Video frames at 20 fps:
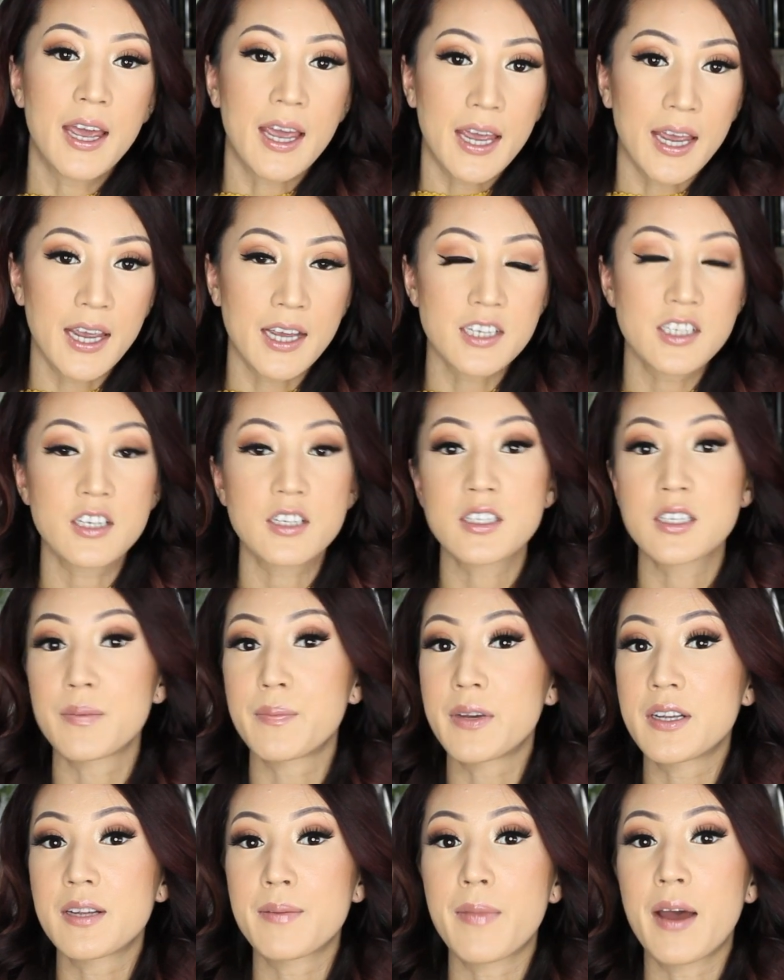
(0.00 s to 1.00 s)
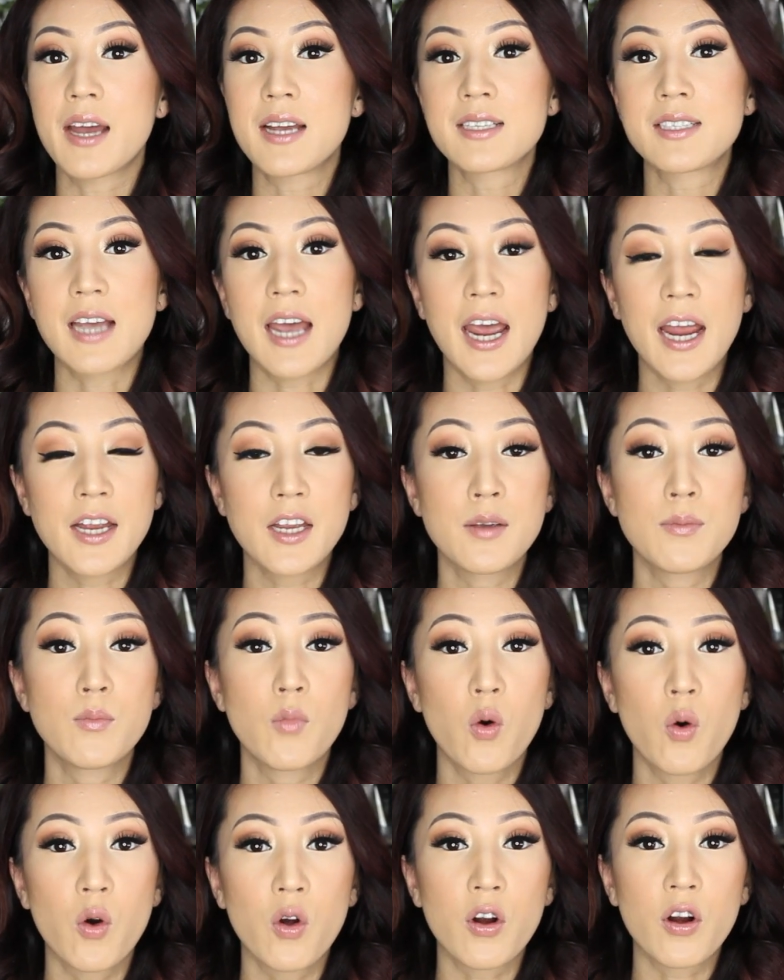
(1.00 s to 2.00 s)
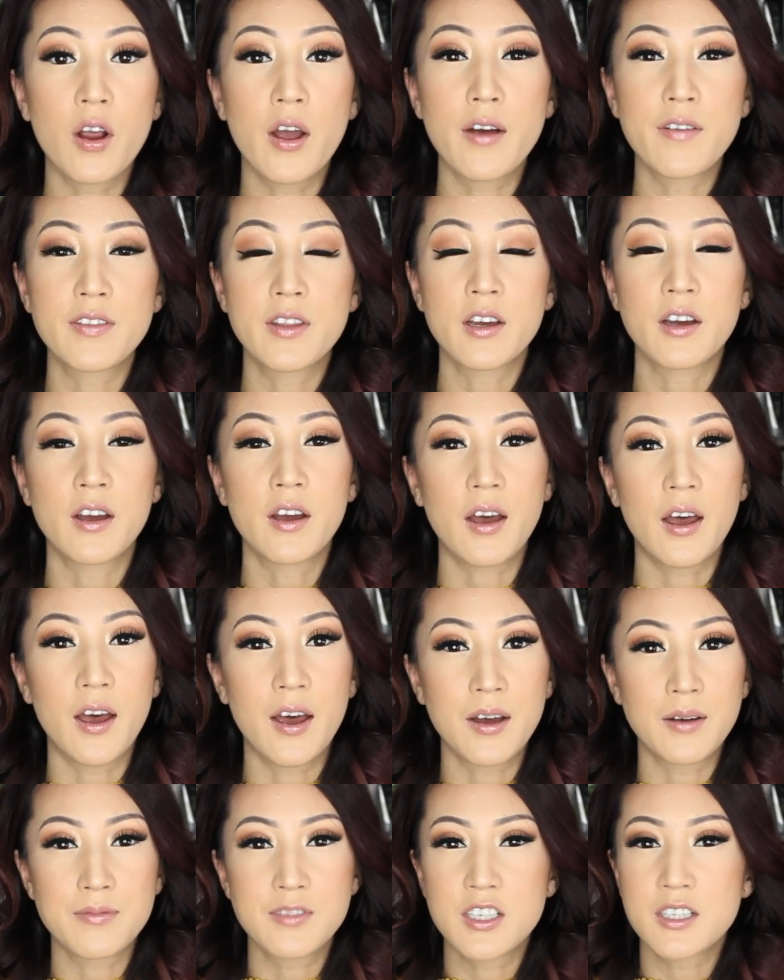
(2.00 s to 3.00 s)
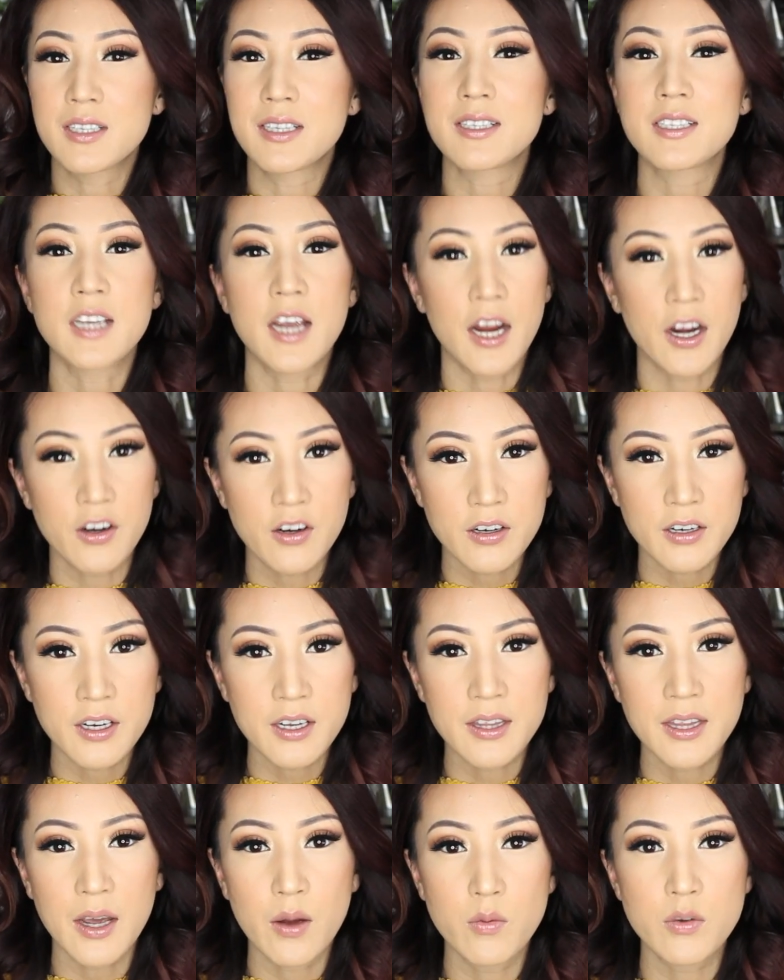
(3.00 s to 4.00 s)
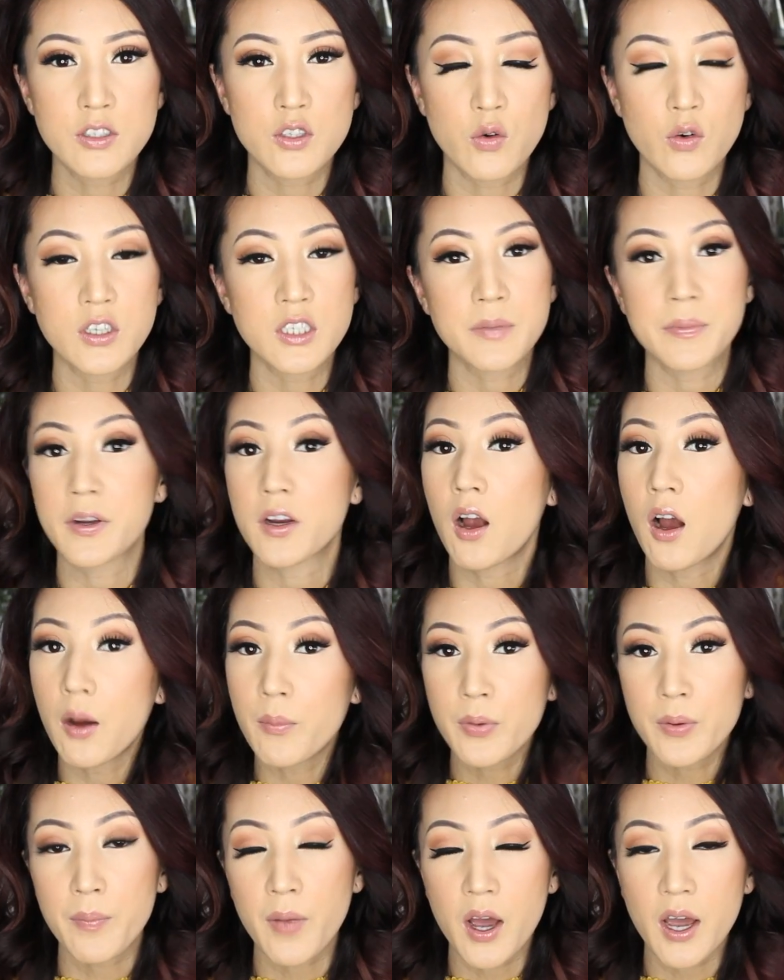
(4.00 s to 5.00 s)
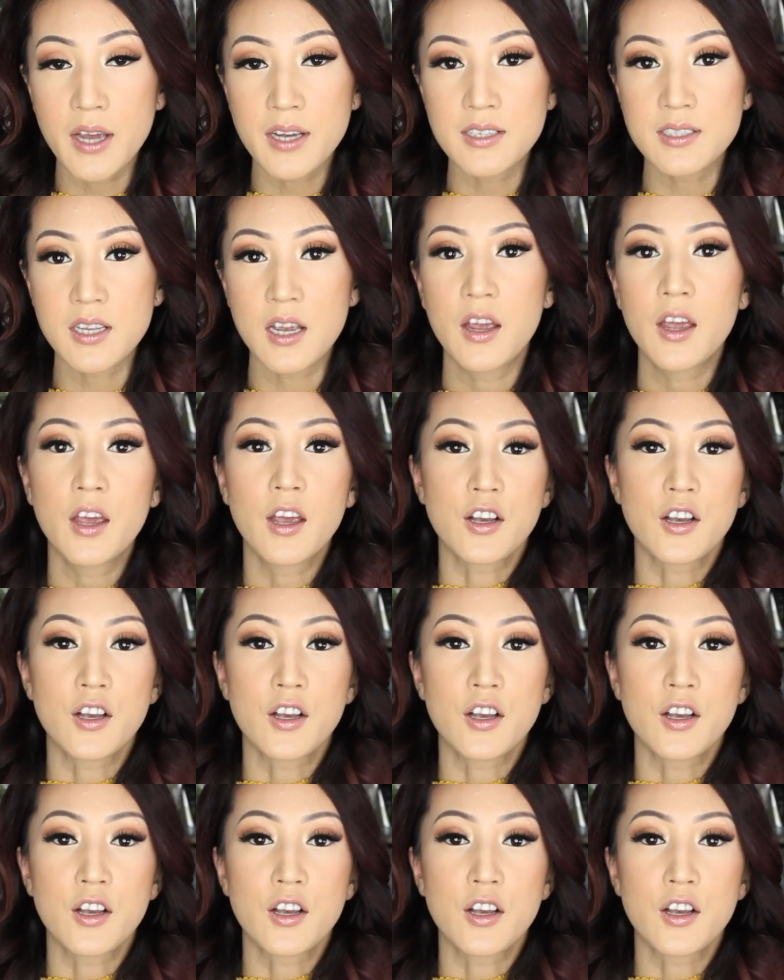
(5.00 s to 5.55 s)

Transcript: and to minimize any more of the disintegrity that was going to be compromised.